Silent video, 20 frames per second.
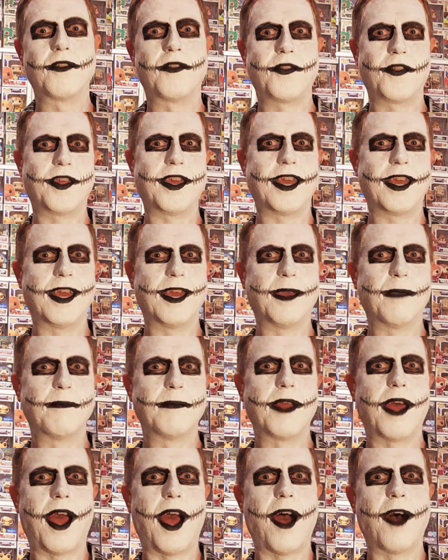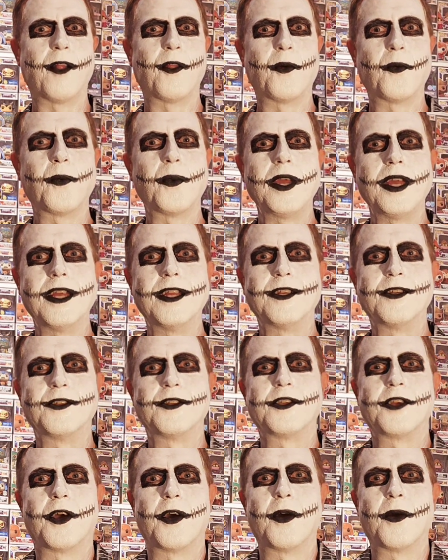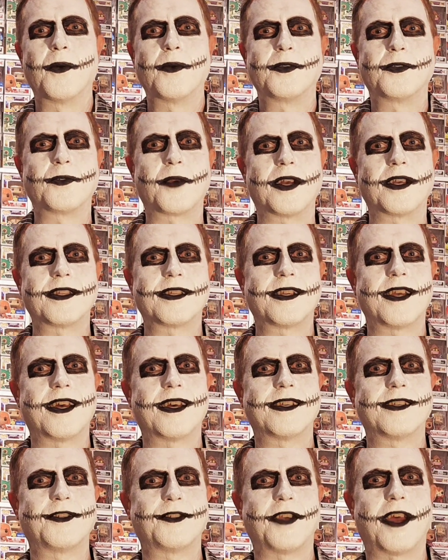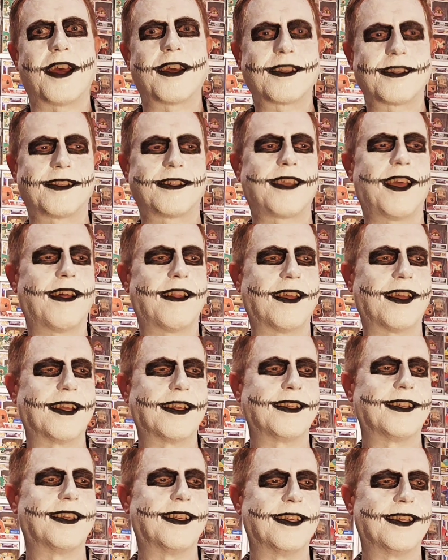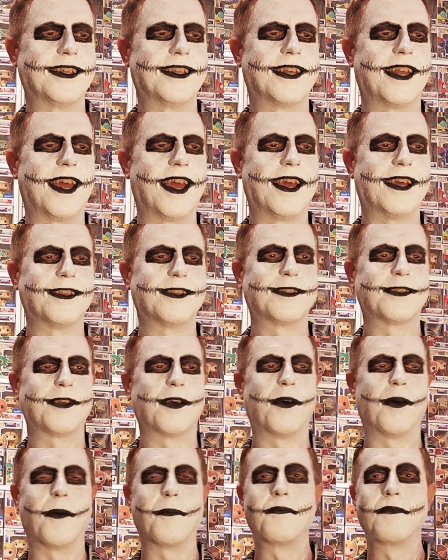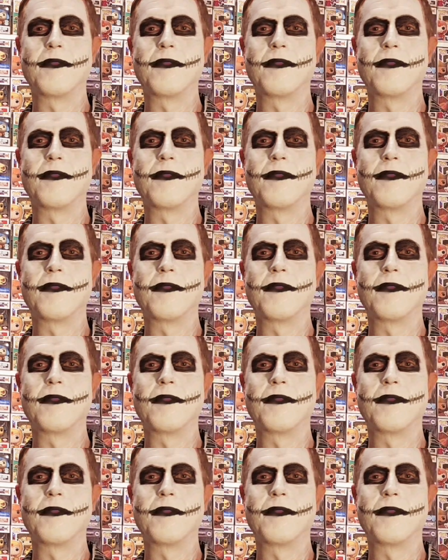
themed Halloween show dressed as Jack Skellington today. So,